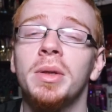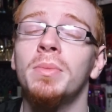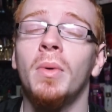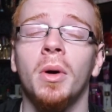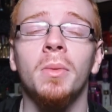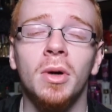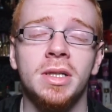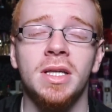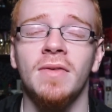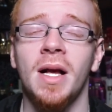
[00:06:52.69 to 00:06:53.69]
more and
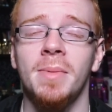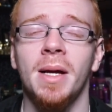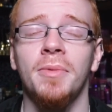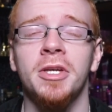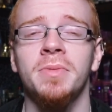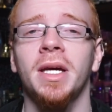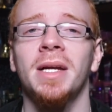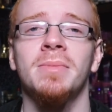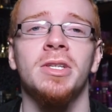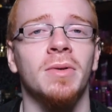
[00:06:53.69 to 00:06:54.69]
more stuff coming up this week,
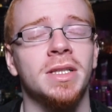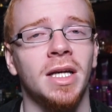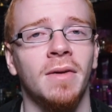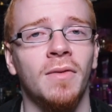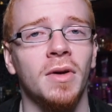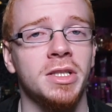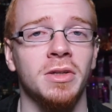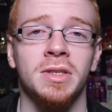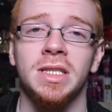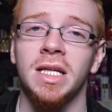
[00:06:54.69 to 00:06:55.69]
and I'm so excited for it,
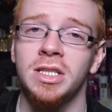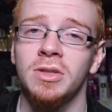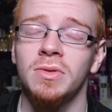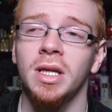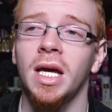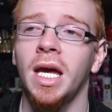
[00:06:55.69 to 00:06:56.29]
so stay tuned.